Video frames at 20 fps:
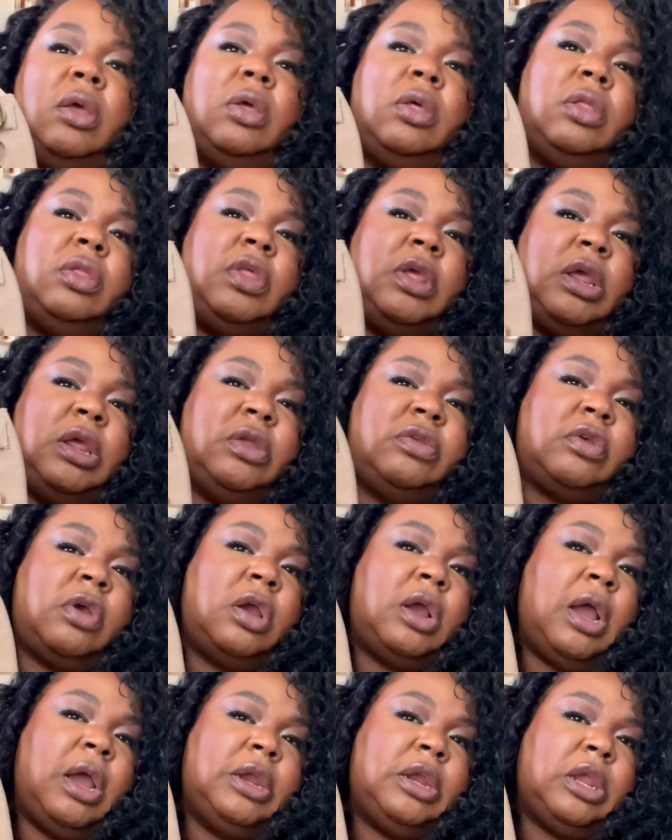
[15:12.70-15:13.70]
These are
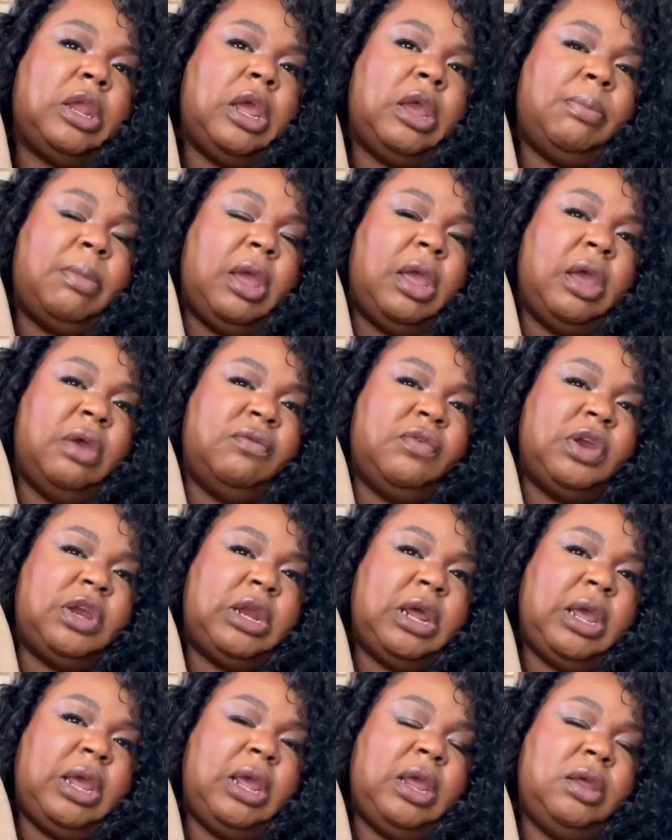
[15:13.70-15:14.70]
kind of like my
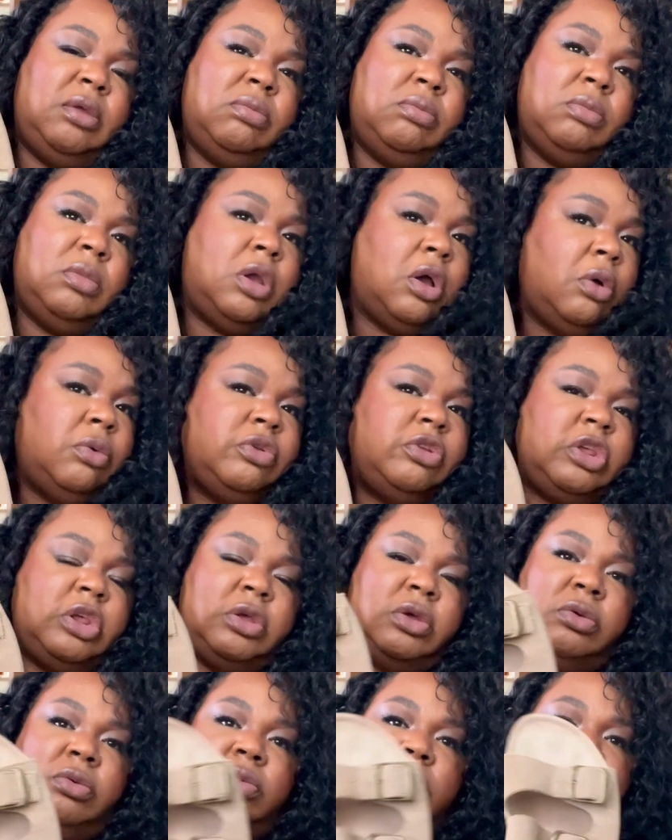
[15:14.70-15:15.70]
everyday
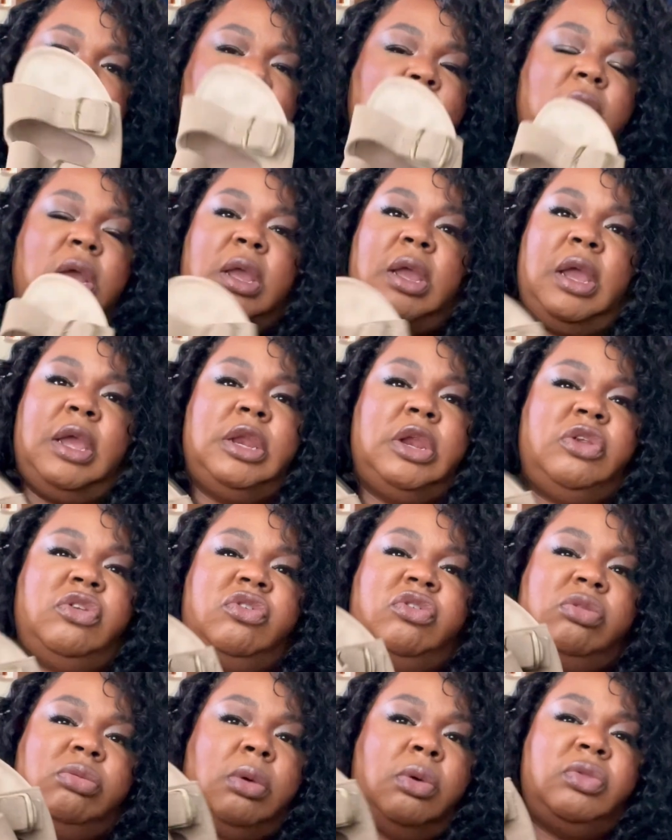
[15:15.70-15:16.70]
go-to. I kind of
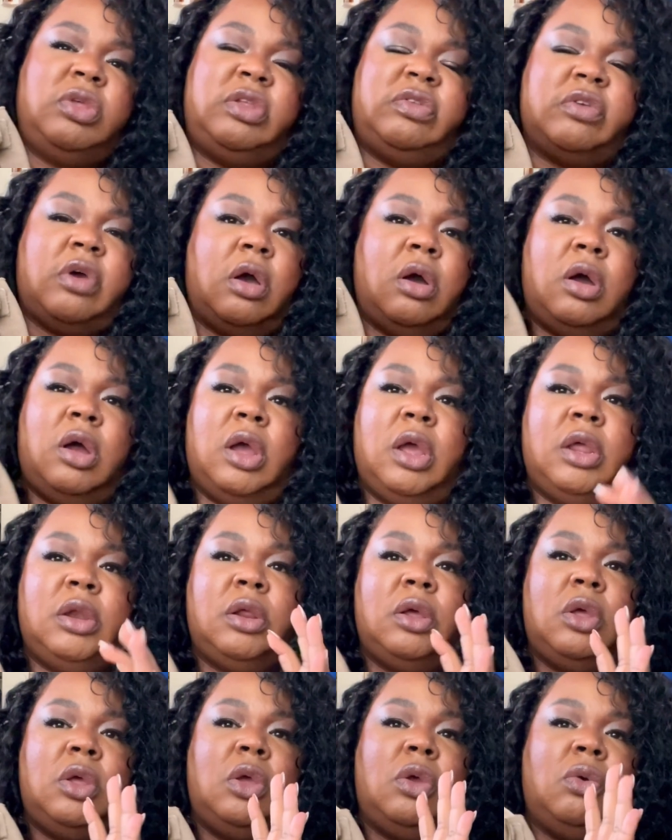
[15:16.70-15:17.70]
just throw these on
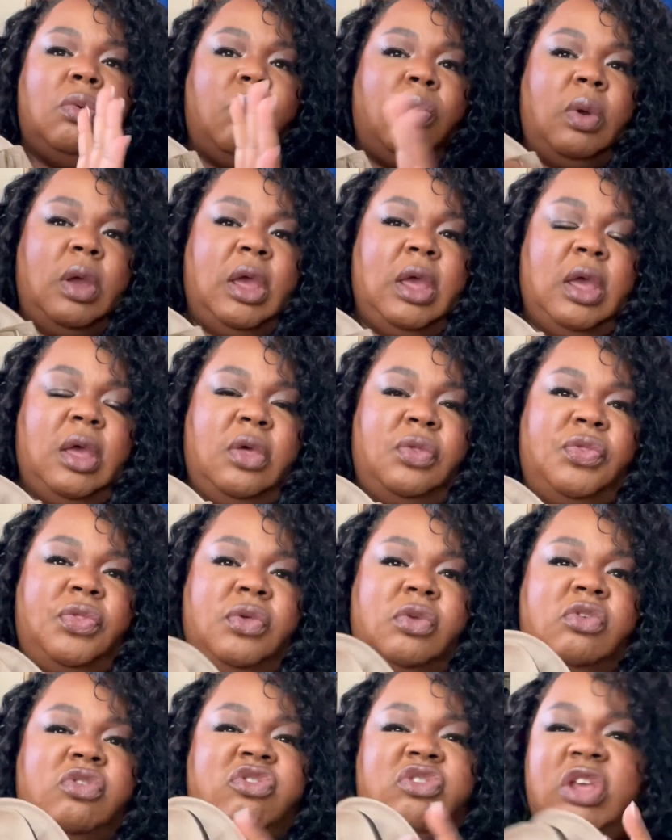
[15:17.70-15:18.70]
with
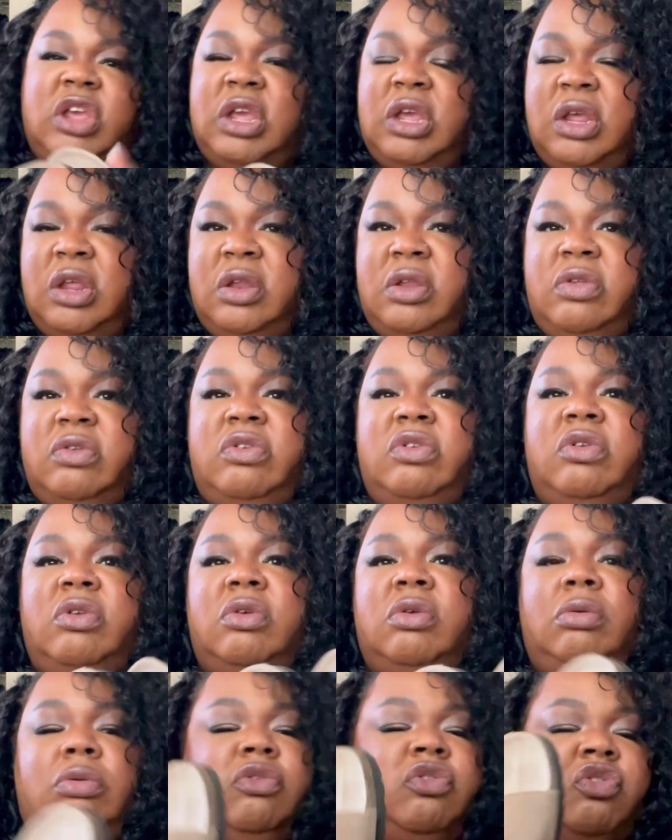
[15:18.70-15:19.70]
jeans,
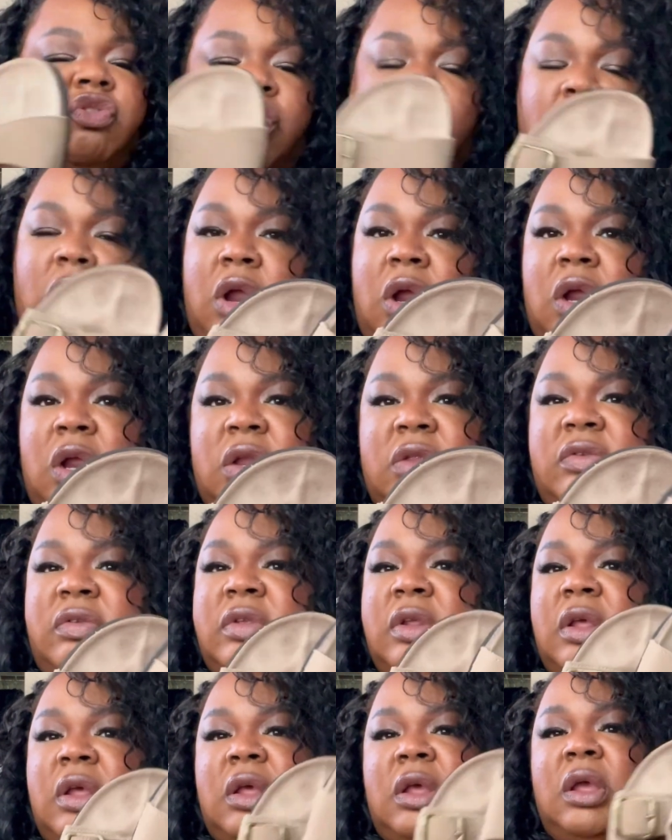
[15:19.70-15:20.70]
shorts,
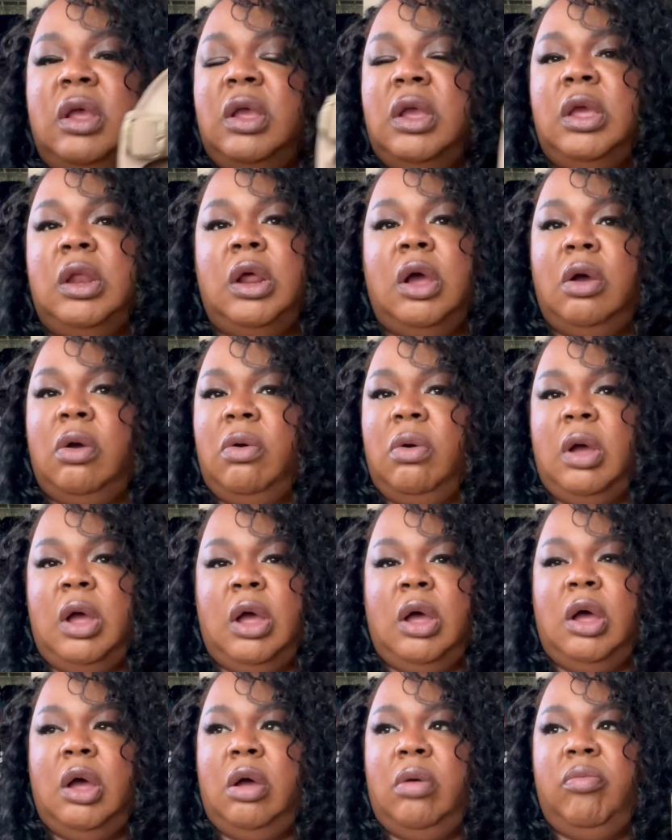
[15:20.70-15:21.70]
you
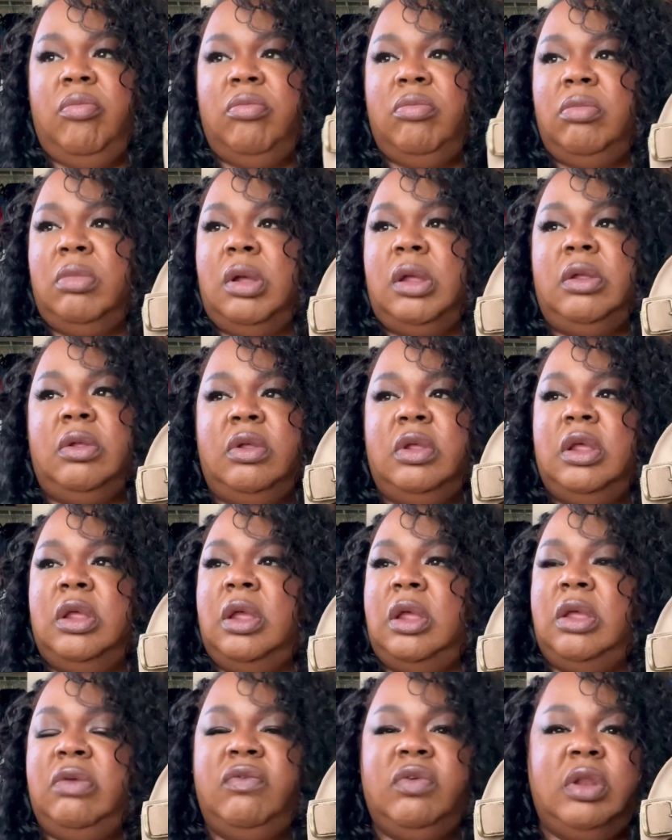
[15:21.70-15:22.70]
know,
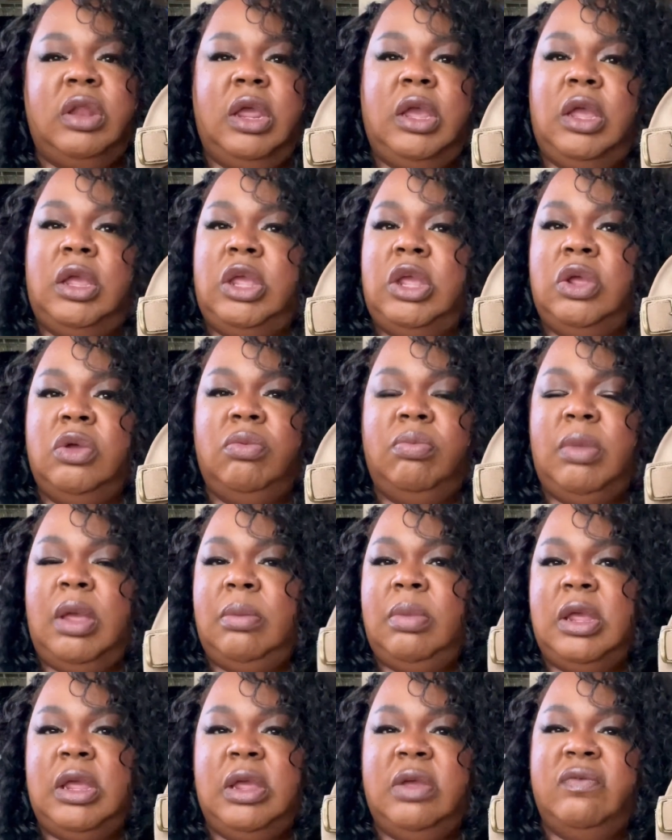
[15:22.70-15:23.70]
even like a cute,
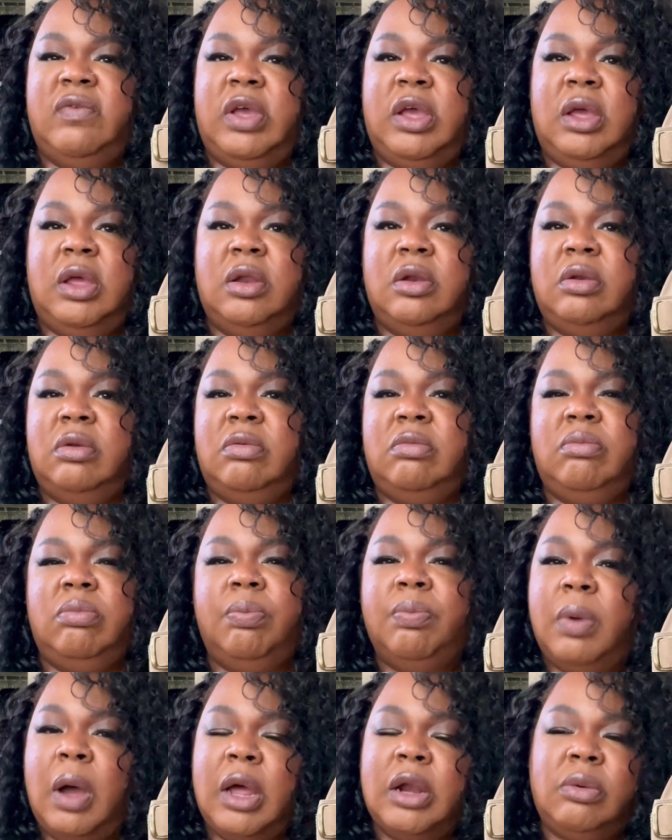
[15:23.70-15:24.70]
maybe even,
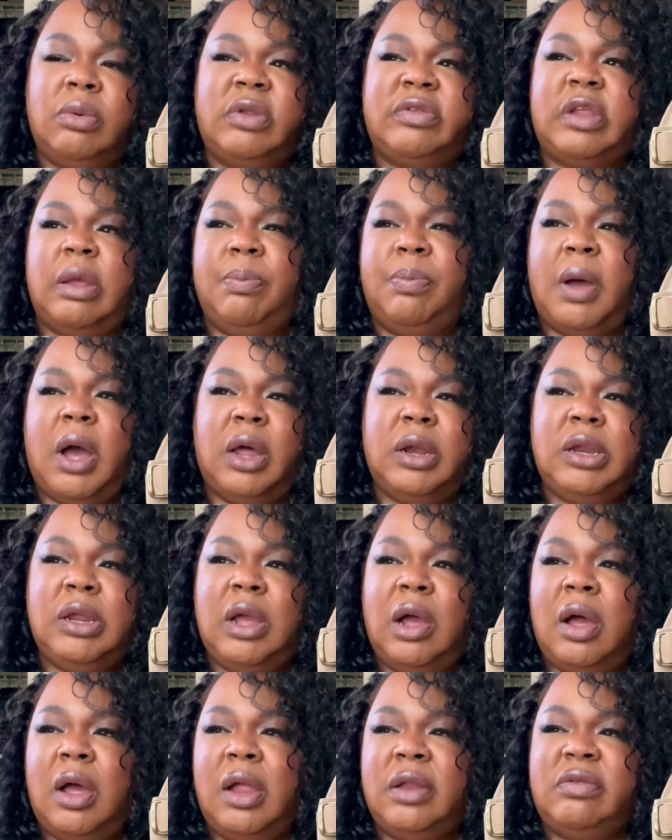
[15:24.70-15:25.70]
I don't want to say
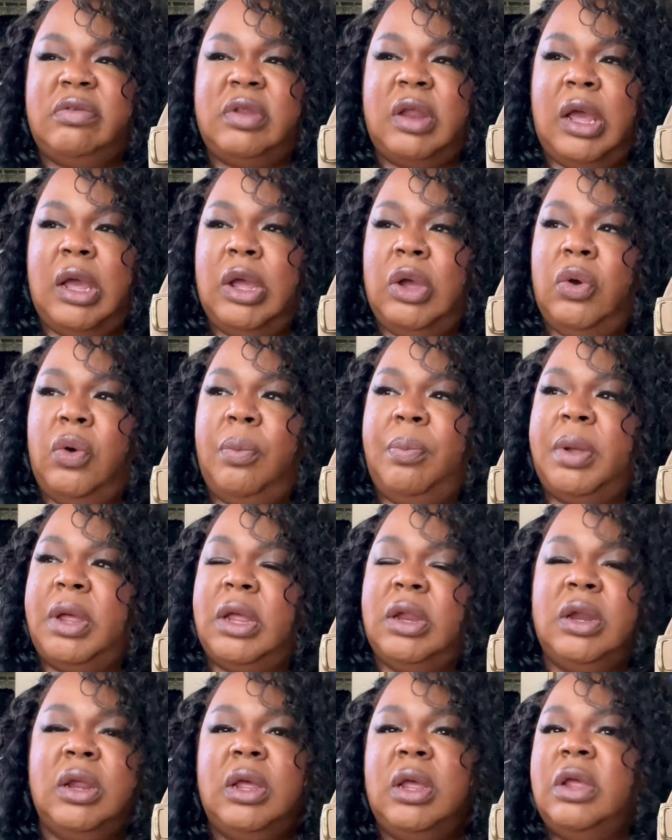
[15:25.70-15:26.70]
bodycon style,
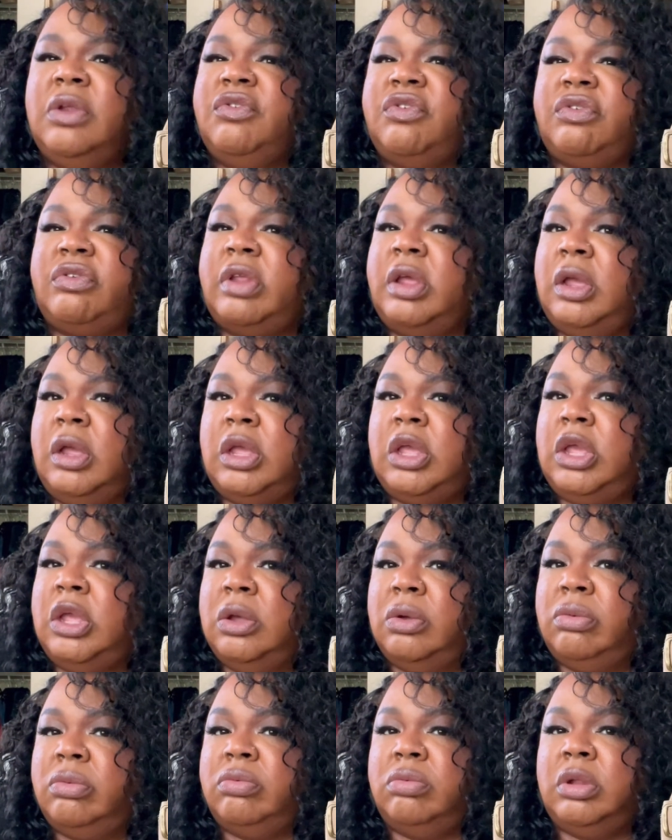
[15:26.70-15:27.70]
but just like a
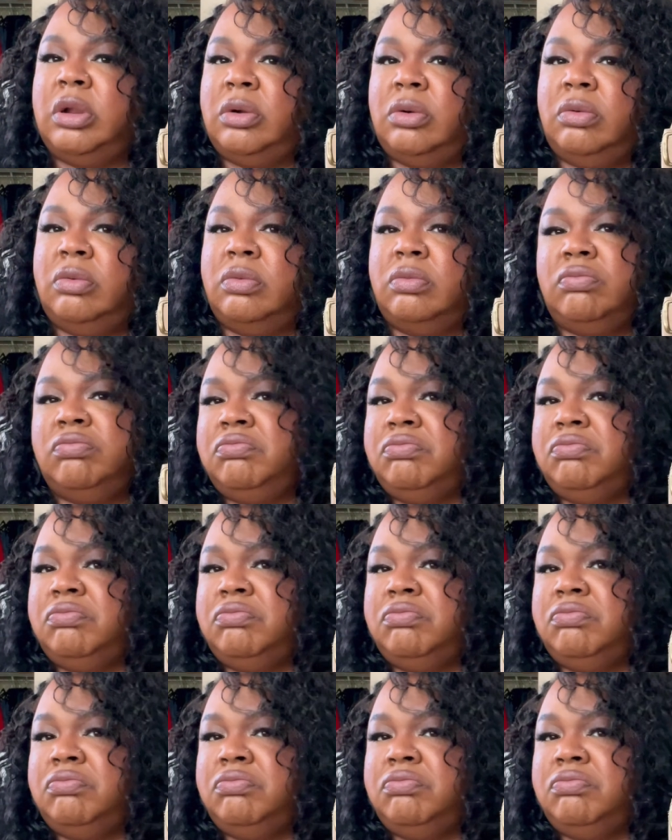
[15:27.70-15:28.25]
cute little